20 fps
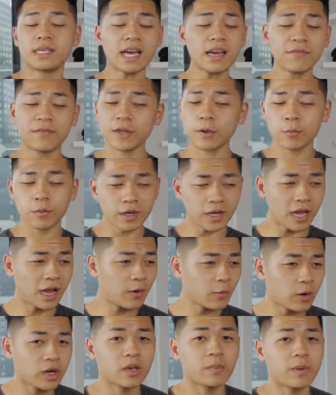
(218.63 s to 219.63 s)
Definitely would
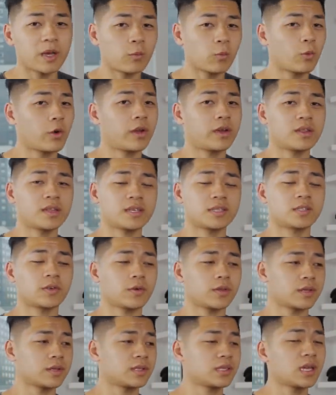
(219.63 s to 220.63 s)
not recommend wearing this
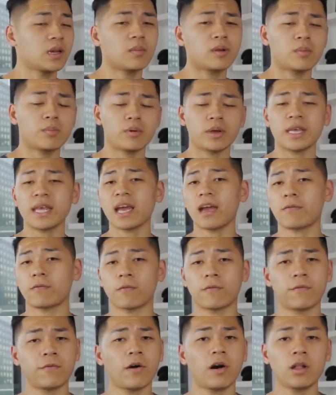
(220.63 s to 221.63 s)
during the summer, but yeah,
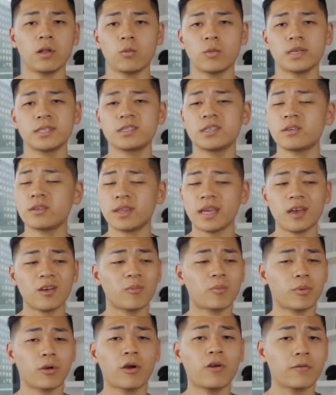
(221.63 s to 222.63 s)
for fall and winter, they are
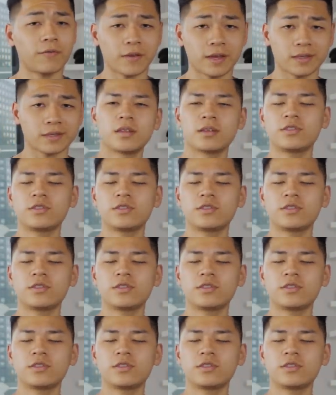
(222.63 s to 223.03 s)
perfect.